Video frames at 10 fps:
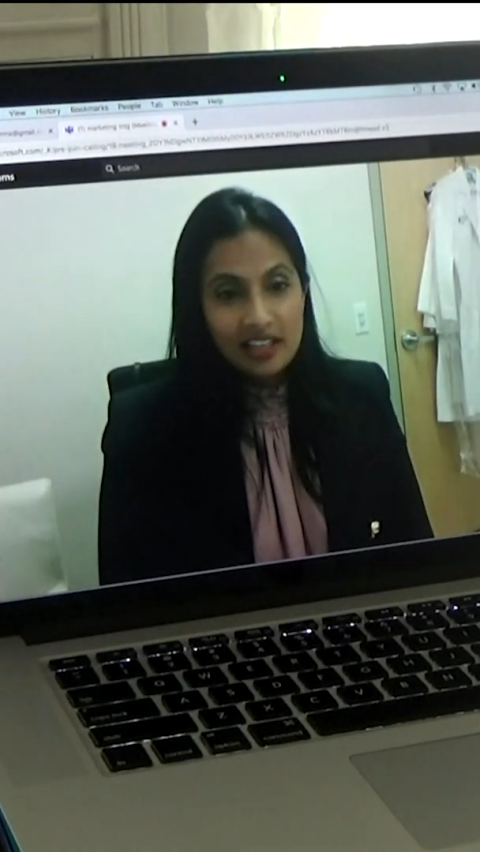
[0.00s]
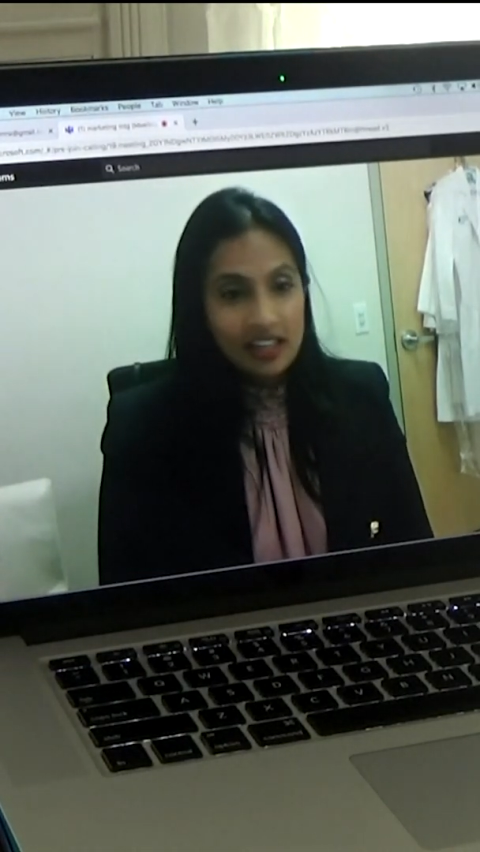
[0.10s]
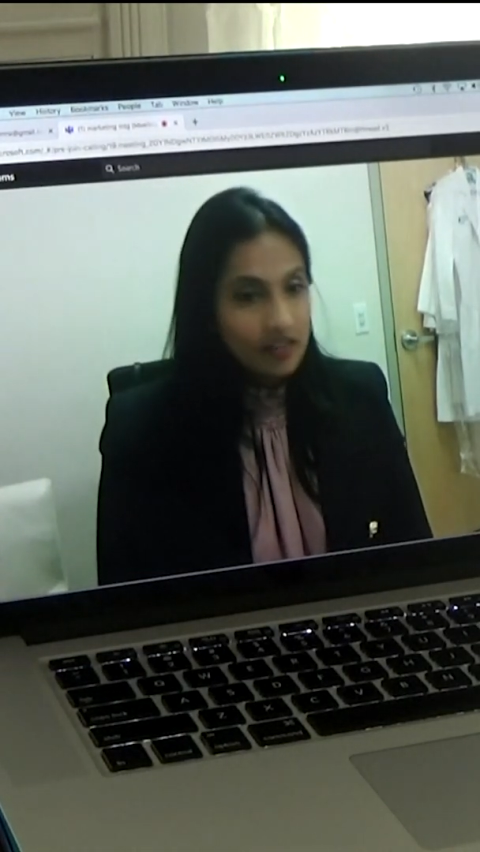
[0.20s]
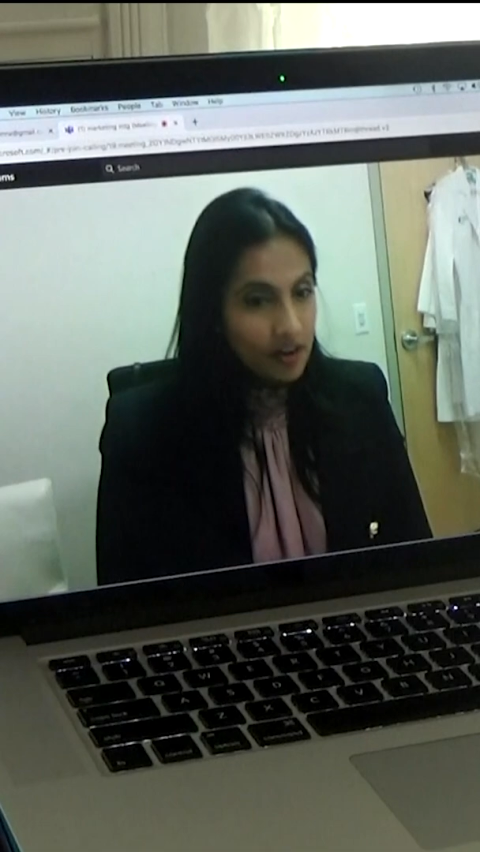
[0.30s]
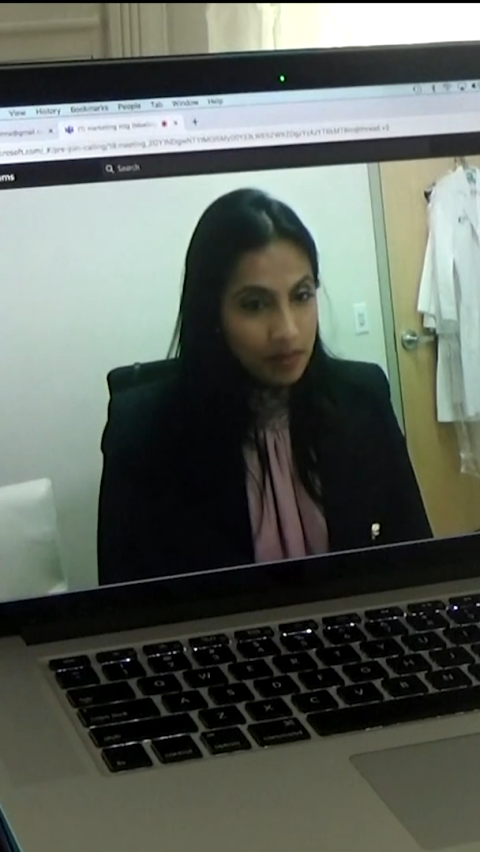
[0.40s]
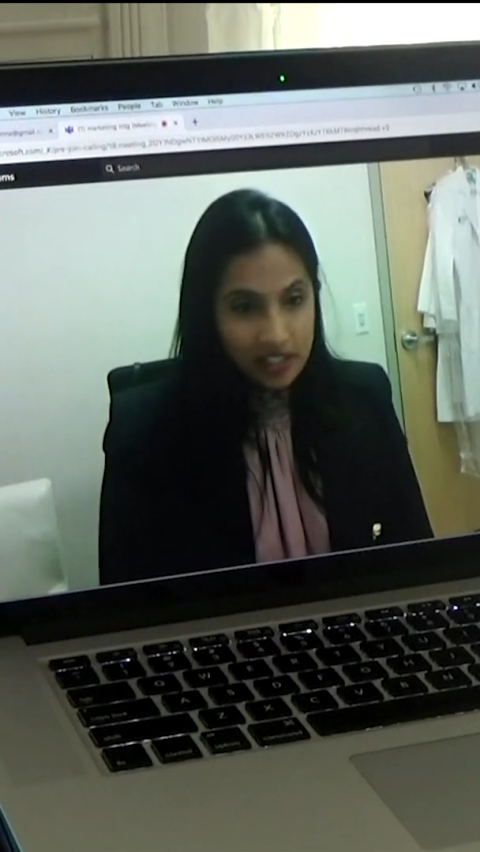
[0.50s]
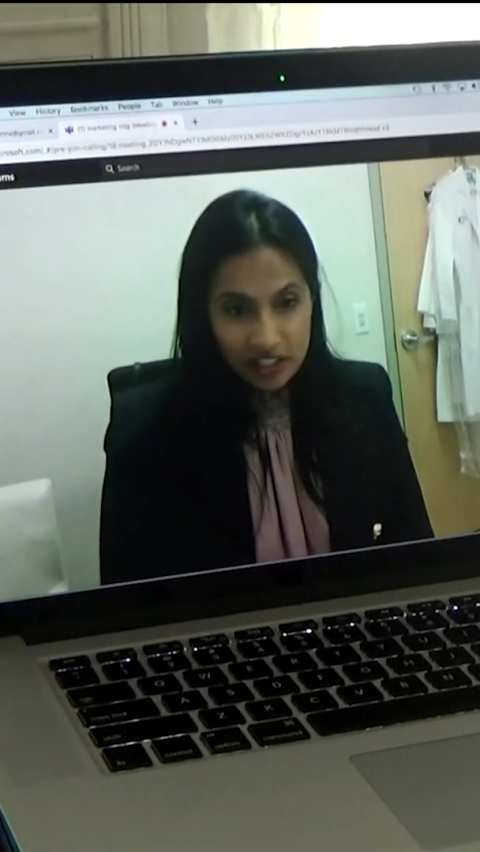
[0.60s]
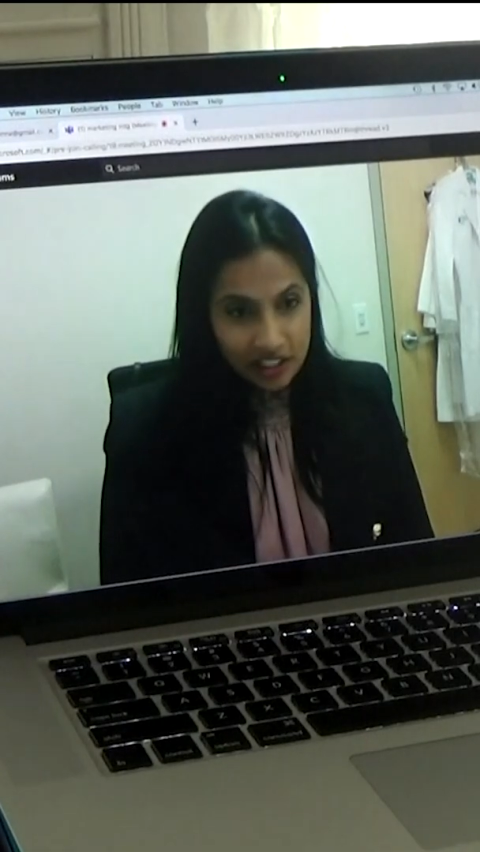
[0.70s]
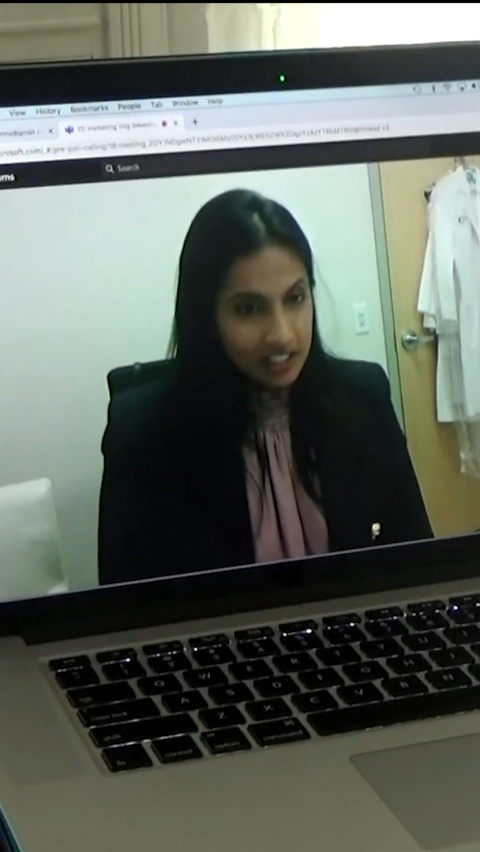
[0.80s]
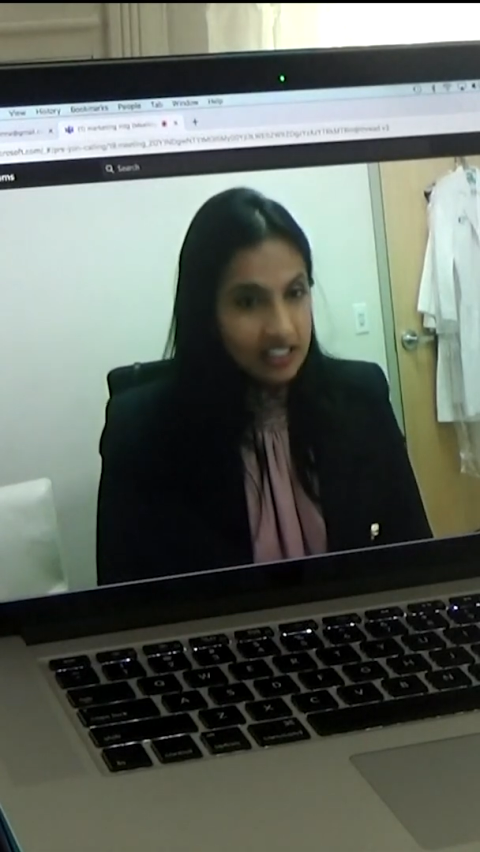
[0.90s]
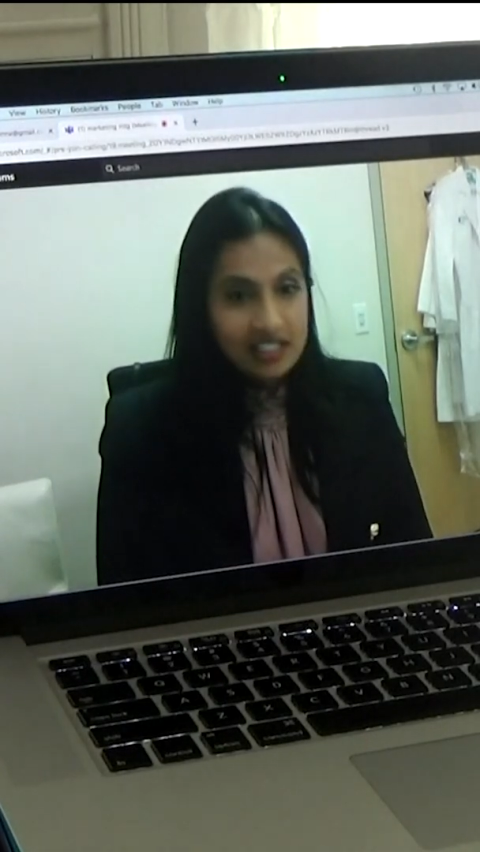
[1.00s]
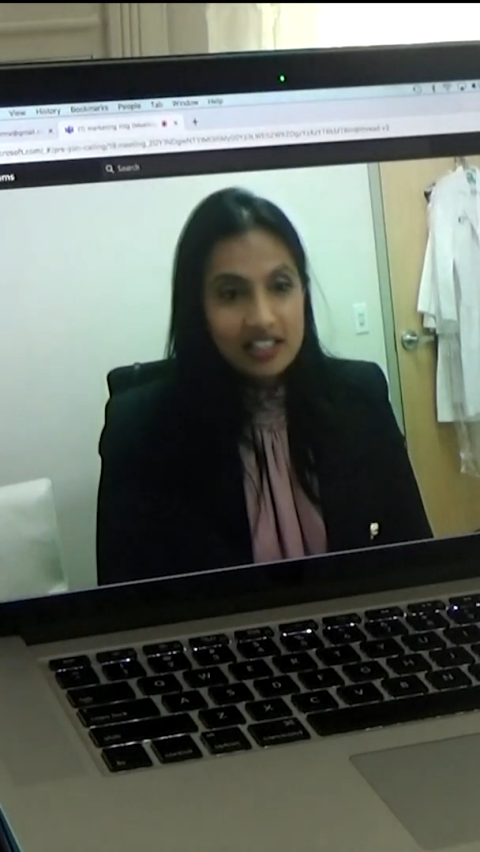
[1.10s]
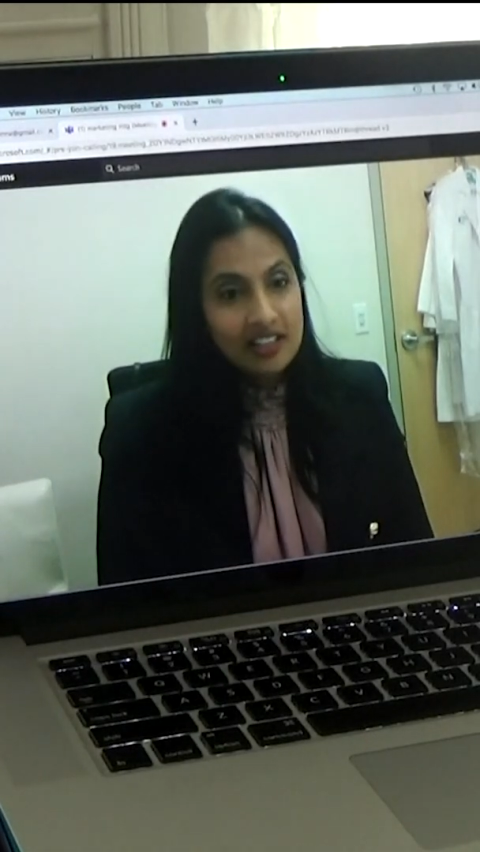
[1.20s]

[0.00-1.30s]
any of our patients